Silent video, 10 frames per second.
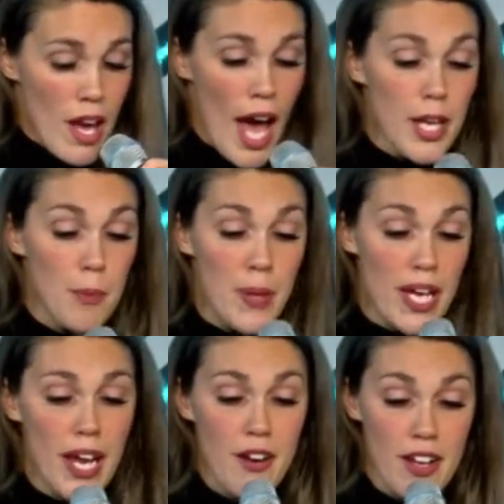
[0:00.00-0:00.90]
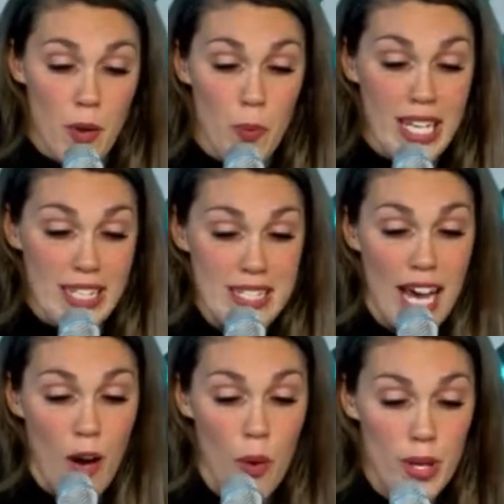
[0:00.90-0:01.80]
And a big area that we can
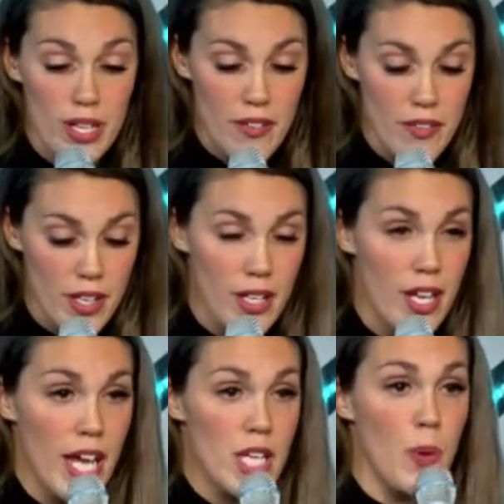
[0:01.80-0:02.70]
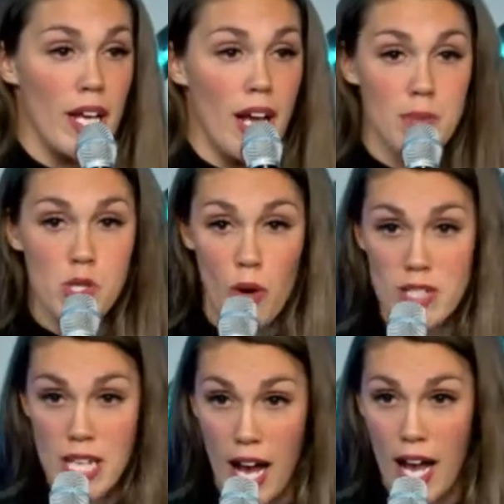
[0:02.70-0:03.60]
tell what we live in is when it comes to our
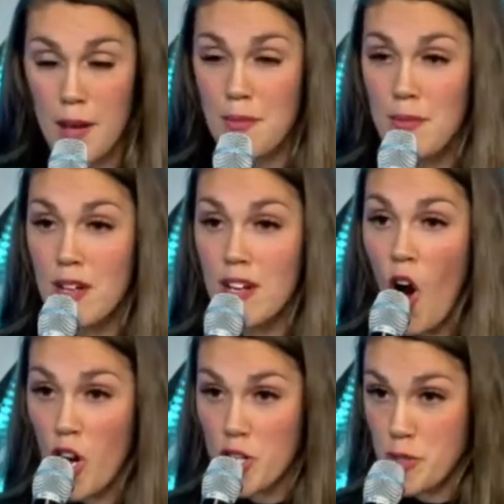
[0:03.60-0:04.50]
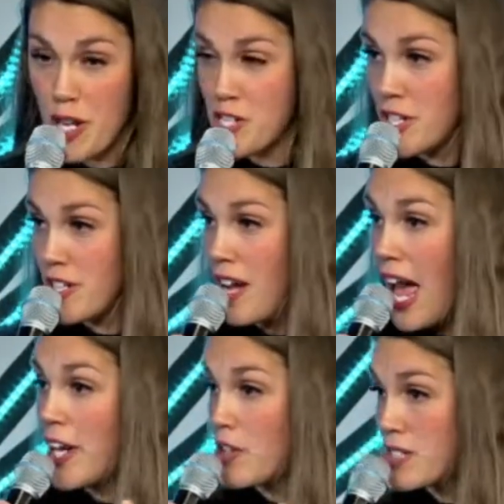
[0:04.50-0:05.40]
time, our treasure,
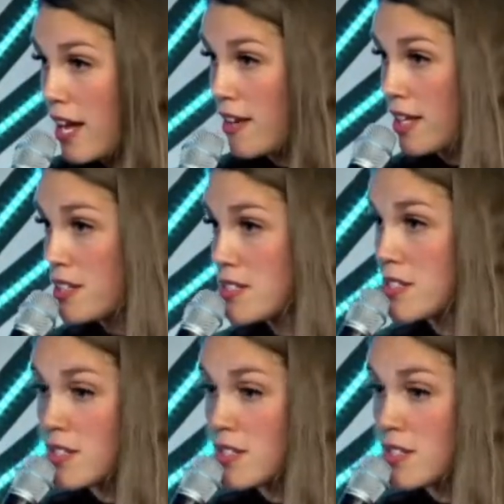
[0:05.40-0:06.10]
and our talent.